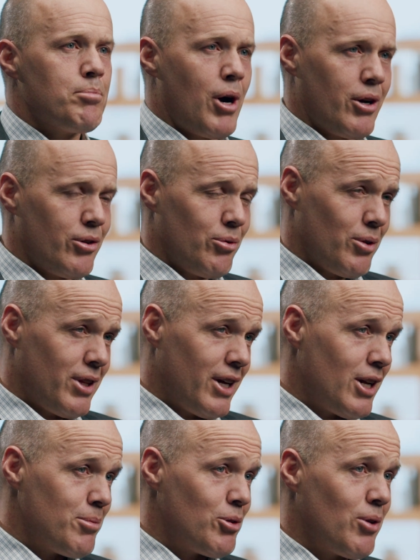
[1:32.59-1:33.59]
Partnering with A
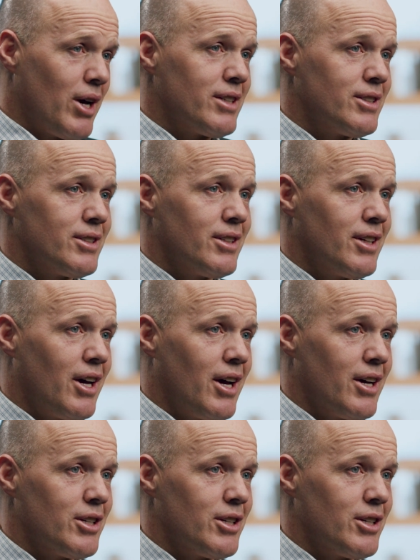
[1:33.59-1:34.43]
W S uh,